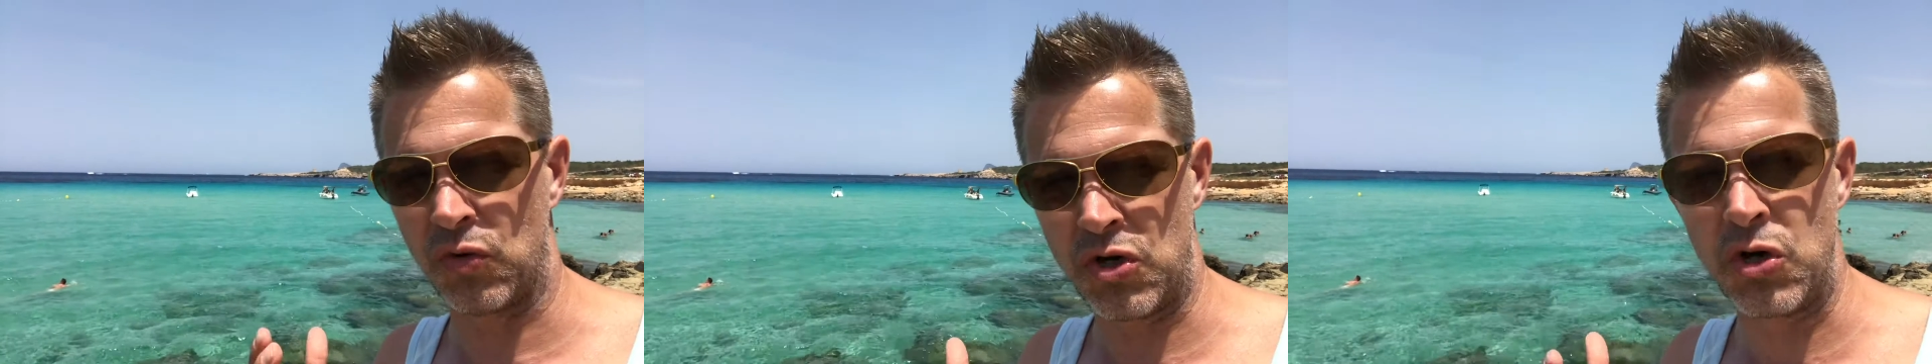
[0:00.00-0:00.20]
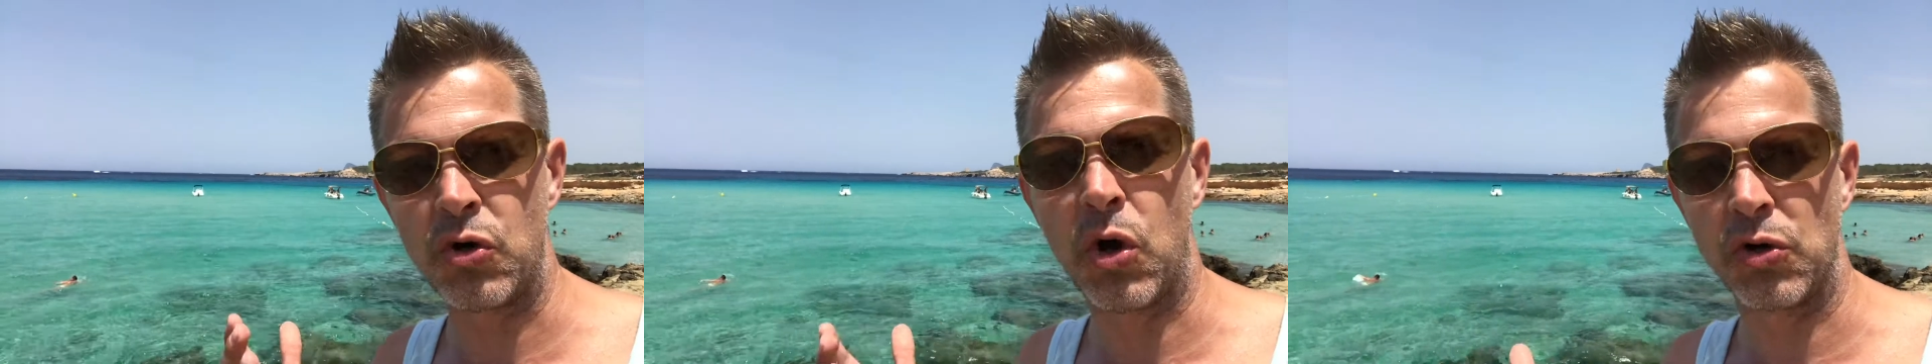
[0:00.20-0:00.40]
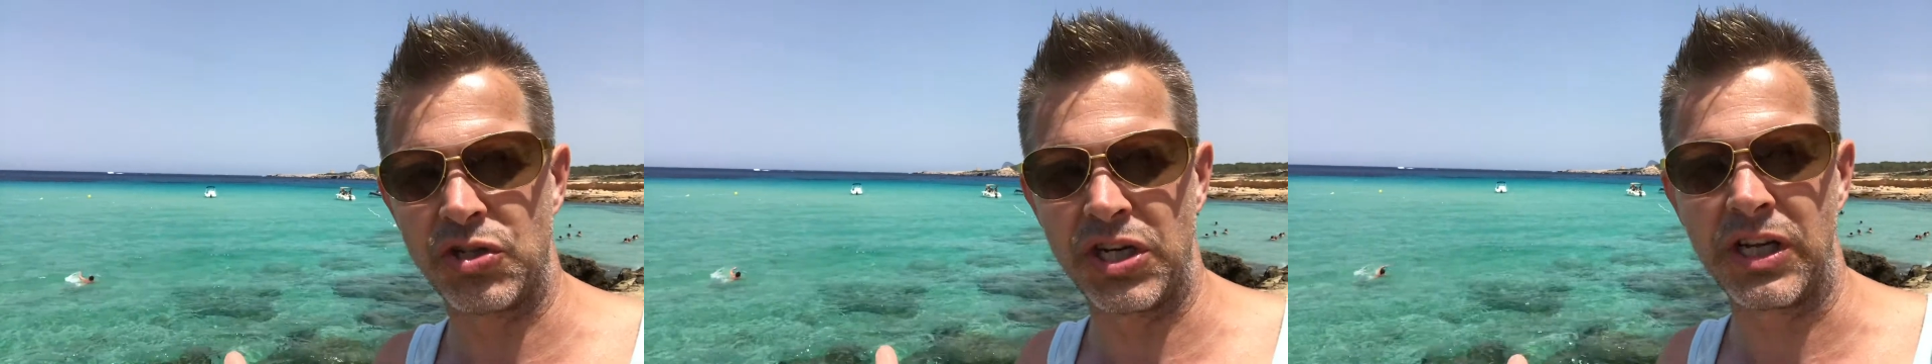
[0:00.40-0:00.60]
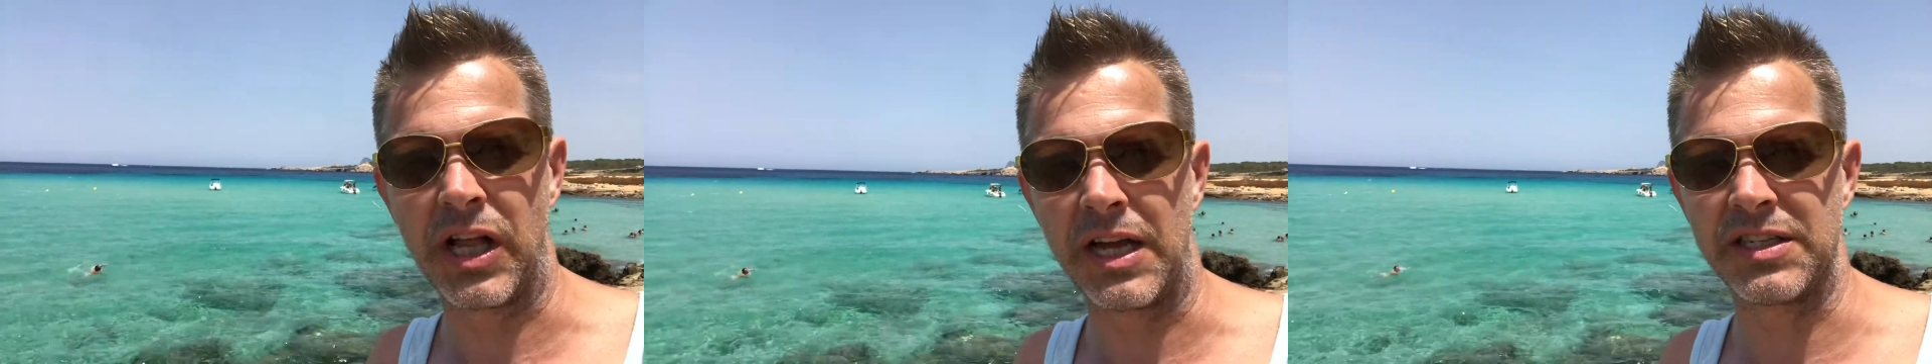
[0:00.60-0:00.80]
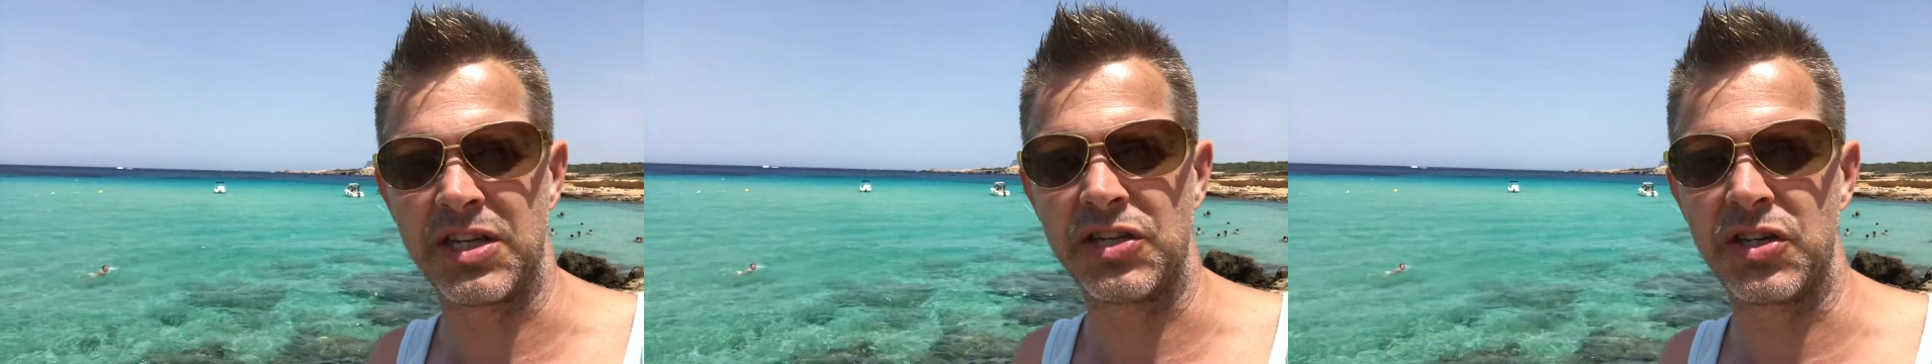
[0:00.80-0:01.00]
new coaching
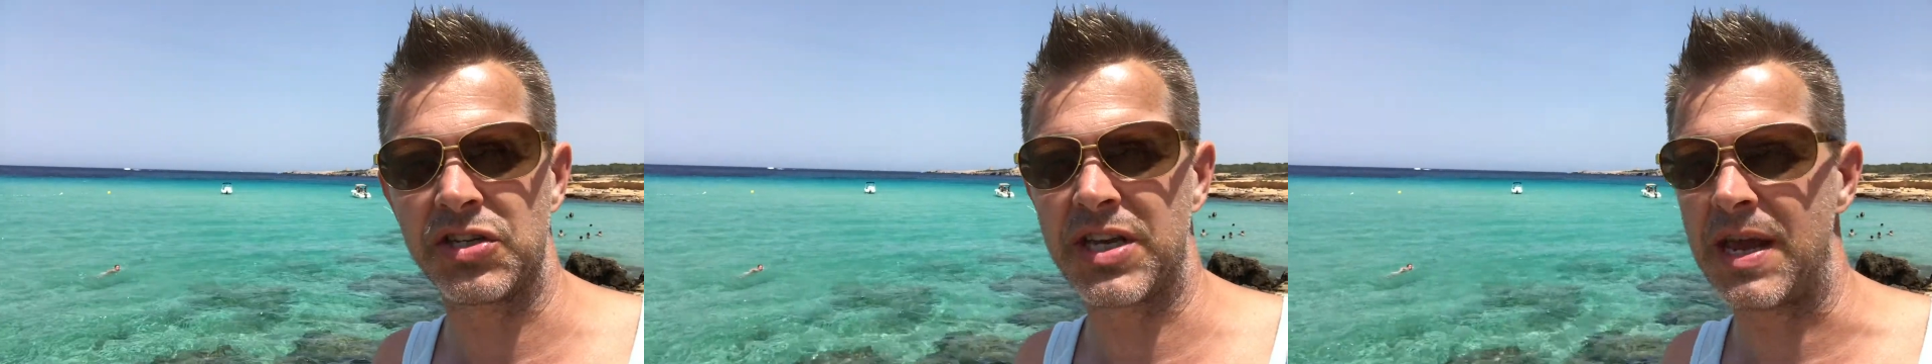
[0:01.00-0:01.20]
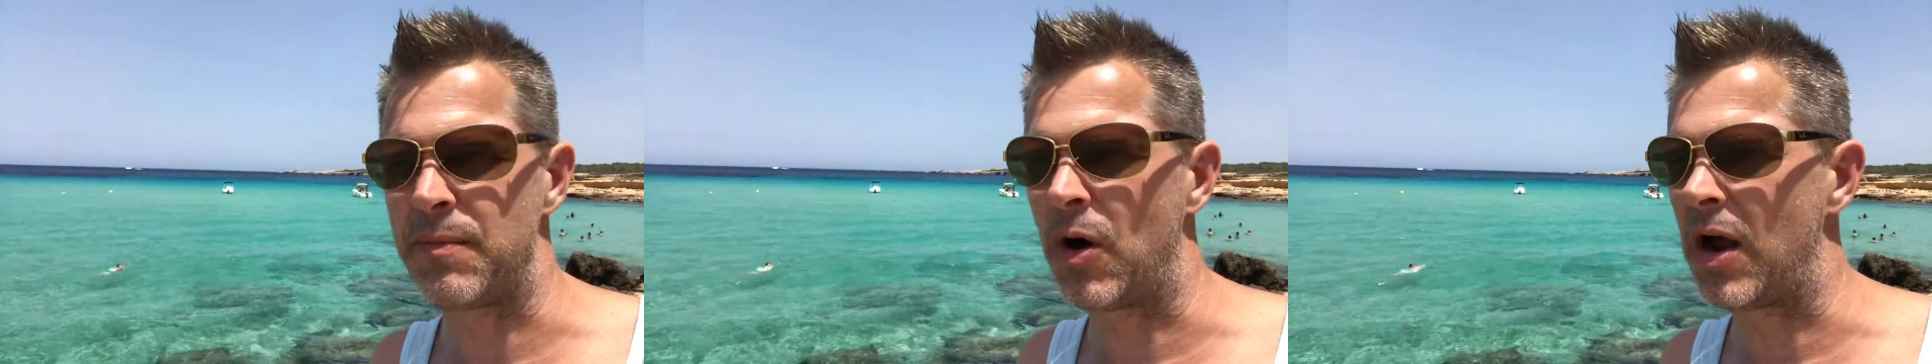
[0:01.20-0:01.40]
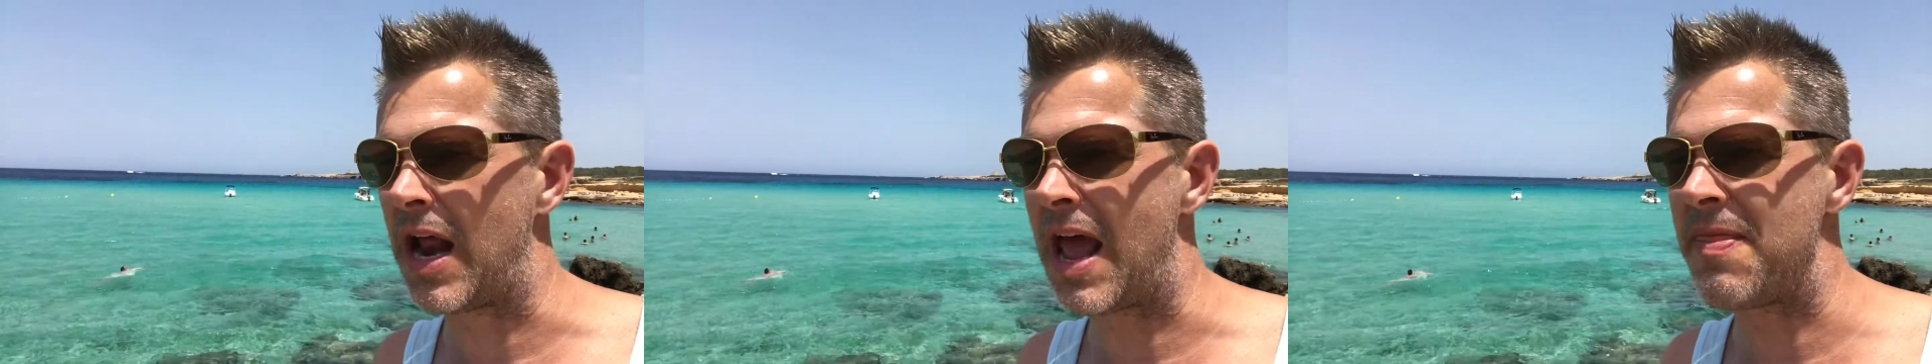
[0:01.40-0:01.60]
clients just came on